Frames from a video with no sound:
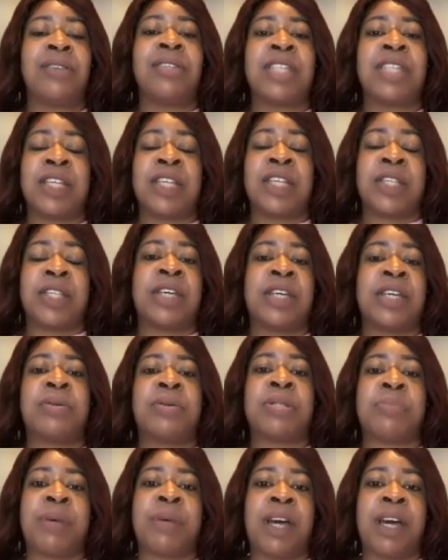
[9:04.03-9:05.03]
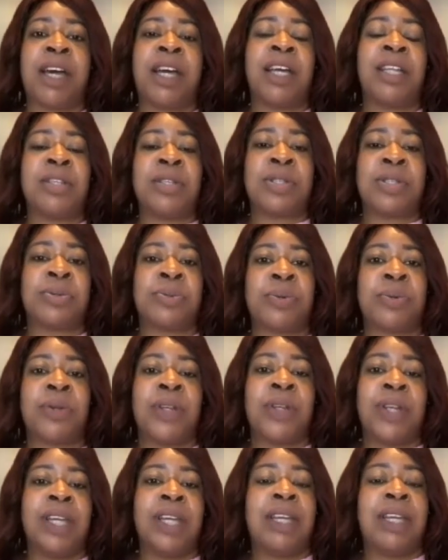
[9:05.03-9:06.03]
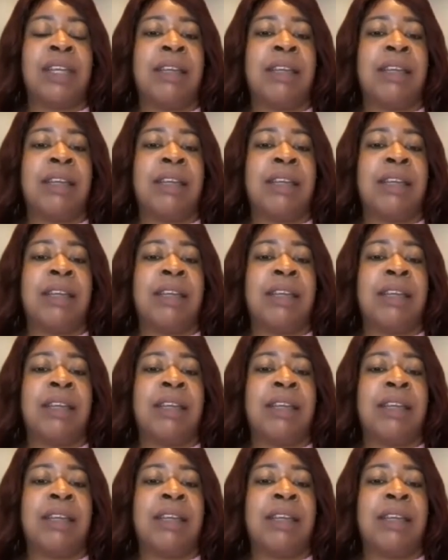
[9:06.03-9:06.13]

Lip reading: details behind the story.